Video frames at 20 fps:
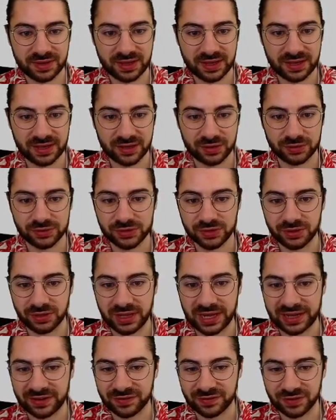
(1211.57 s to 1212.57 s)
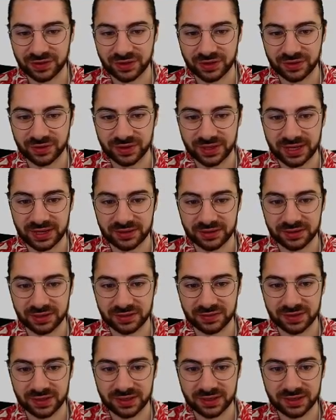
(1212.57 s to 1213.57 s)
and also life, you know, and how to live
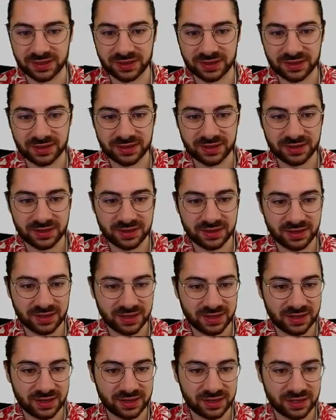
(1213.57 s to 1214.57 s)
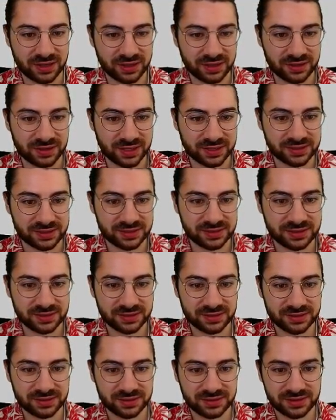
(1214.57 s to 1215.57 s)
it. And I think that's
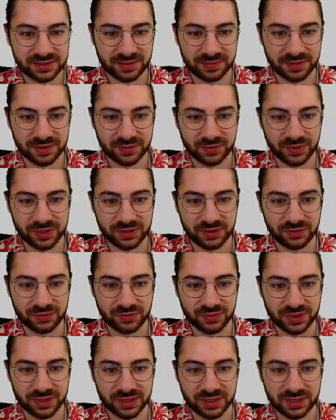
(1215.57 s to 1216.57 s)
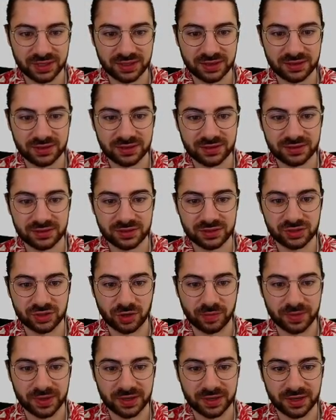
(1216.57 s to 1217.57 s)
something that we don't really
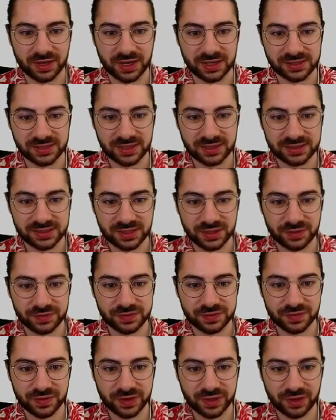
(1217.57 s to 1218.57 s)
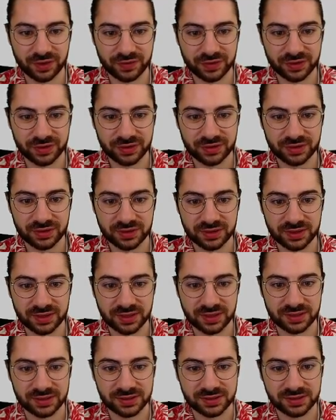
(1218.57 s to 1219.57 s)
stop and ask ourselves very often
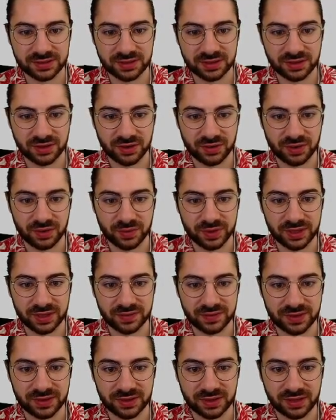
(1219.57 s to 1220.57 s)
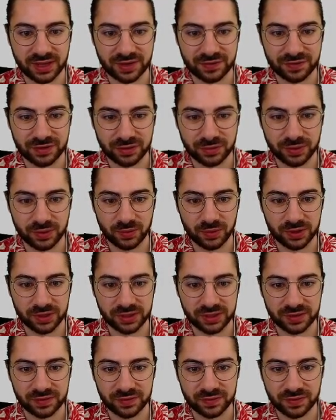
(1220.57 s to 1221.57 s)
is, you know, are we living the life that we want to
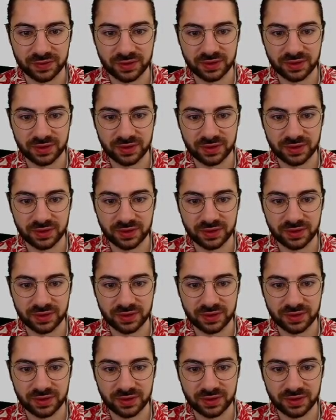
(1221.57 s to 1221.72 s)
live?